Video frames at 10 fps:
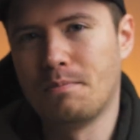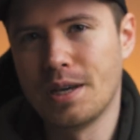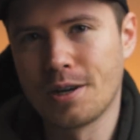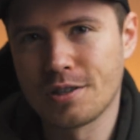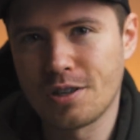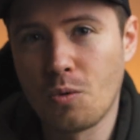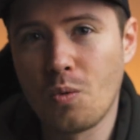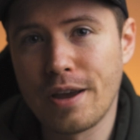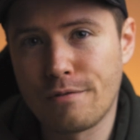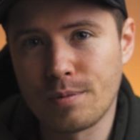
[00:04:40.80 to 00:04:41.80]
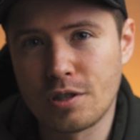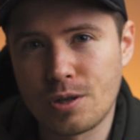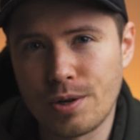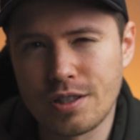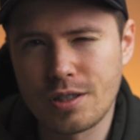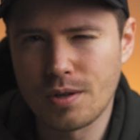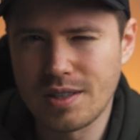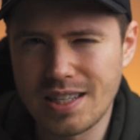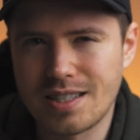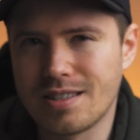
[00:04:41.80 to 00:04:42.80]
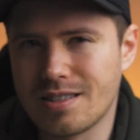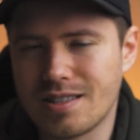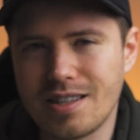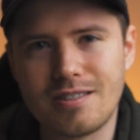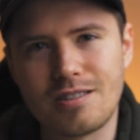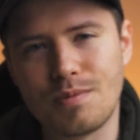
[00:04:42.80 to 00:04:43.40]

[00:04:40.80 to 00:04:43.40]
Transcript: meters away from the screen. So the distance needs